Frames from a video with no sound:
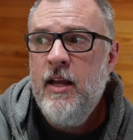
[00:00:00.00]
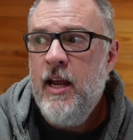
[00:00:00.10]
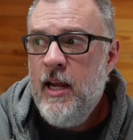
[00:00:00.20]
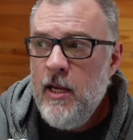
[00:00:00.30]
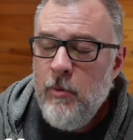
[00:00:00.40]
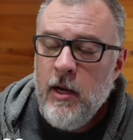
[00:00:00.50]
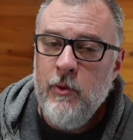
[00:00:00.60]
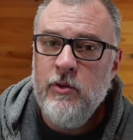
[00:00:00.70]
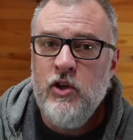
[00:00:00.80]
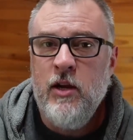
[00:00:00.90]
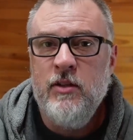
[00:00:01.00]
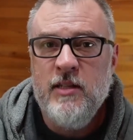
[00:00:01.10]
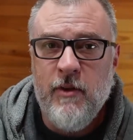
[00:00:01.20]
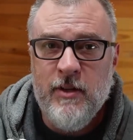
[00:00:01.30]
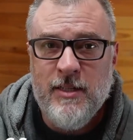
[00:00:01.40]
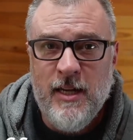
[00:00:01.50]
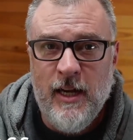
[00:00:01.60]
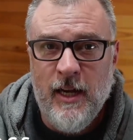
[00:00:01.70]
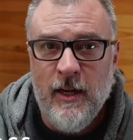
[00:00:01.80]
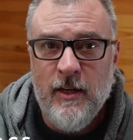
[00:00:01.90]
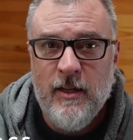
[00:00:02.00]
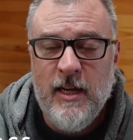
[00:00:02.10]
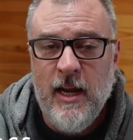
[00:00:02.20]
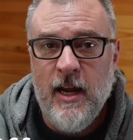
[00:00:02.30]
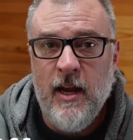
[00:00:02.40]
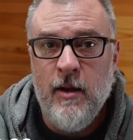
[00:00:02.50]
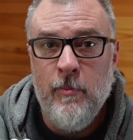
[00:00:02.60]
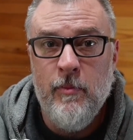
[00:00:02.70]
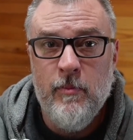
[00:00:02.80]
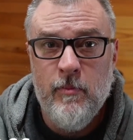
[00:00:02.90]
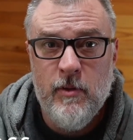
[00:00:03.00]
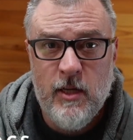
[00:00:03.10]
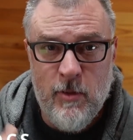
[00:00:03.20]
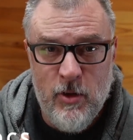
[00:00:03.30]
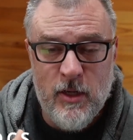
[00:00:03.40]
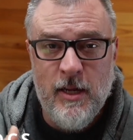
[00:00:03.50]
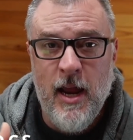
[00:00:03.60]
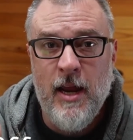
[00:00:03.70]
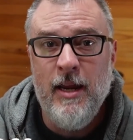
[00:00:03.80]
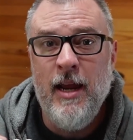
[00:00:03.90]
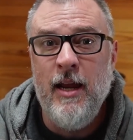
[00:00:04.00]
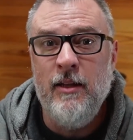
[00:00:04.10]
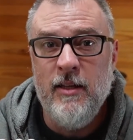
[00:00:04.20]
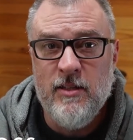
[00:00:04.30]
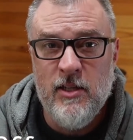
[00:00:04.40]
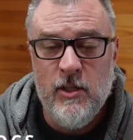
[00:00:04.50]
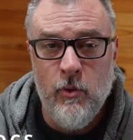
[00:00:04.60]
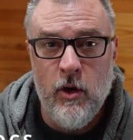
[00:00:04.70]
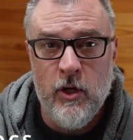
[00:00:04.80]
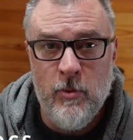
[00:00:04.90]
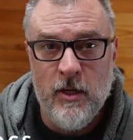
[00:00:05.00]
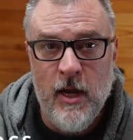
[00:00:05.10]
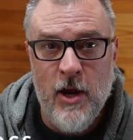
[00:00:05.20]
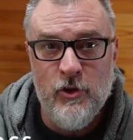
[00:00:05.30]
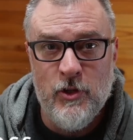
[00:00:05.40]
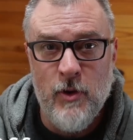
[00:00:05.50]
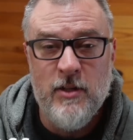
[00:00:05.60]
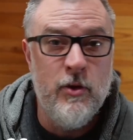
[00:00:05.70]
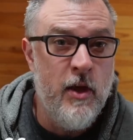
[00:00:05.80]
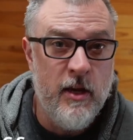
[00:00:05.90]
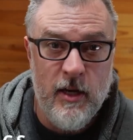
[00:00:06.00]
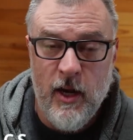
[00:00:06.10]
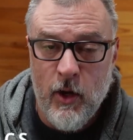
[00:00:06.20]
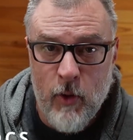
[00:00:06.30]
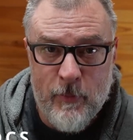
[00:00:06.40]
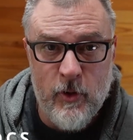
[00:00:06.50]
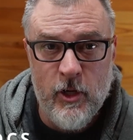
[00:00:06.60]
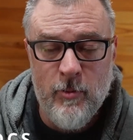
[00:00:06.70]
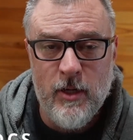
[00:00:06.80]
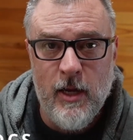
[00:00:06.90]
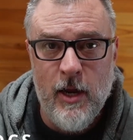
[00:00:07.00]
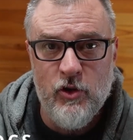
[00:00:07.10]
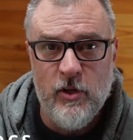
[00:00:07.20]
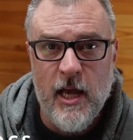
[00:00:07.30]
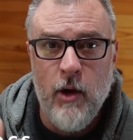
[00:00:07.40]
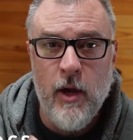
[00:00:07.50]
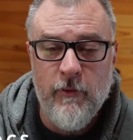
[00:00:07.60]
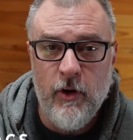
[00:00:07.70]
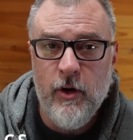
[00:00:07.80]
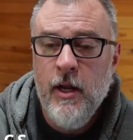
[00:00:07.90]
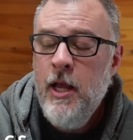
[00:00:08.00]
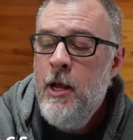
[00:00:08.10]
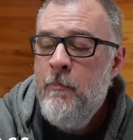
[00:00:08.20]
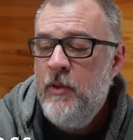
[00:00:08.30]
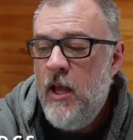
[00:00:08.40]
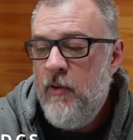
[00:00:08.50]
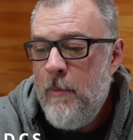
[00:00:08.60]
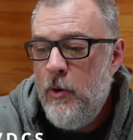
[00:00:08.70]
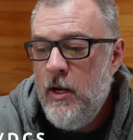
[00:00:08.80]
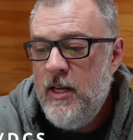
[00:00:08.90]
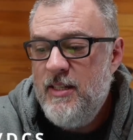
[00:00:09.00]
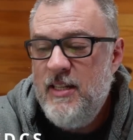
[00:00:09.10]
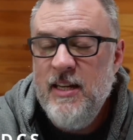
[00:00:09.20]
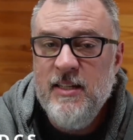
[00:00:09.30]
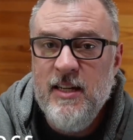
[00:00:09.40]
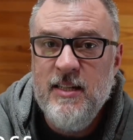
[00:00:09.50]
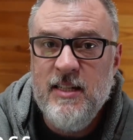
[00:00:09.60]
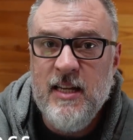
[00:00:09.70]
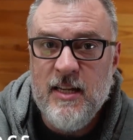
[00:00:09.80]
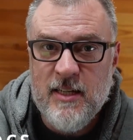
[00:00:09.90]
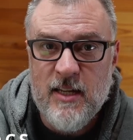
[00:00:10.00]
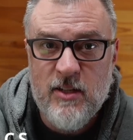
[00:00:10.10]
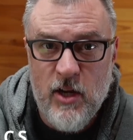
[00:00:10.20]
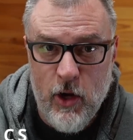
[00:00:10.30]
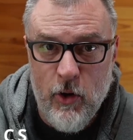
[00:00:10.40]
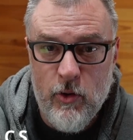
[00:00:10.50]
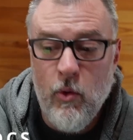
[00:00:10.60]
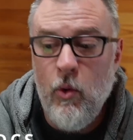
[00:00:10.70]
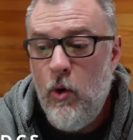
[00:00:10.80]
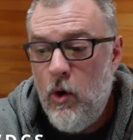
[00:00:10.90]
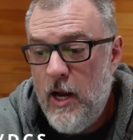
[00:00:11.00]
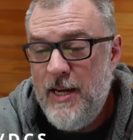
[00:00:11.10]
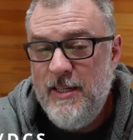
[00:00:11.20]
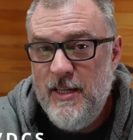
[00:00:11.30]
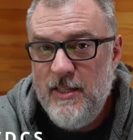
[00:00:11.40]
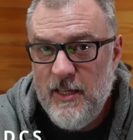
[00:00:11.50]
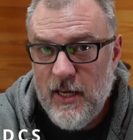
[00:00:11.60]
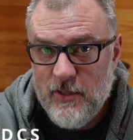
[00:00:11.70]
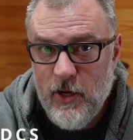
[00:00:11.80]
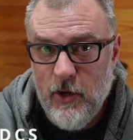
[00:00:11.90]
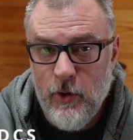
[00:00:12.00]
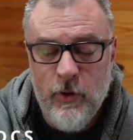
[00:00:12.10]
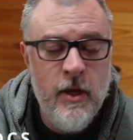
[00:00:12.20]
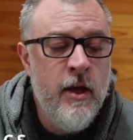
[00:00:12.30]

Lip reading: anybody with channel 17 can communicate and listen to our communications, right? So they could interrupt our communication. However, if I put in a CTCSS code or a DCS code,